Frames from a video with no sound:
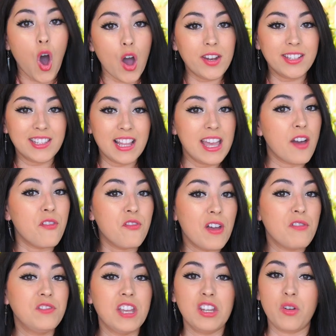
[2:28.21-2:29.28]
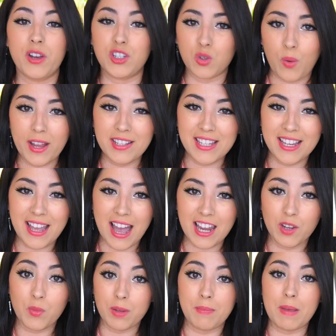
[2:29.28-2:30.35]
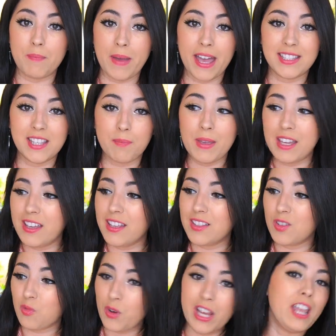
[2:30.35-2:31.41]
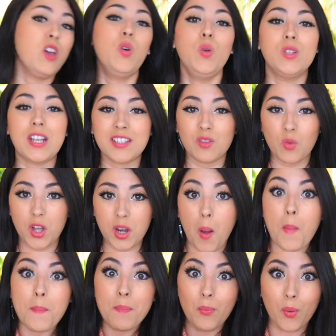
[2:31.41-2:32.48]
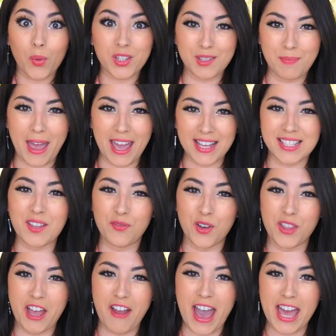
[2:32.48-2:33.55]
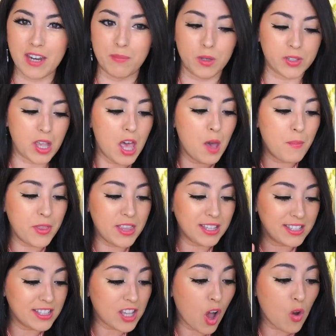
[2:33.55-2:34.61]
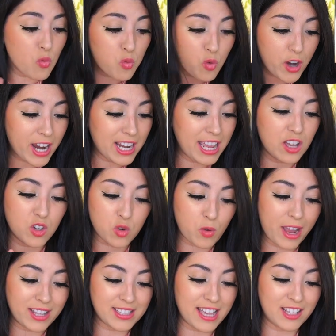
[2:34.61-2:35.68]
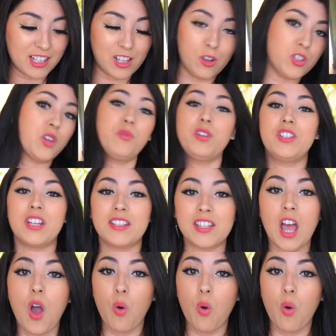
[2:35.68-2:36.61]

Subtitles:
Honestly, a 15 or a 20 gallon would be better, because really, who doesn't want more space for their animals? But this is a really great enclosure for just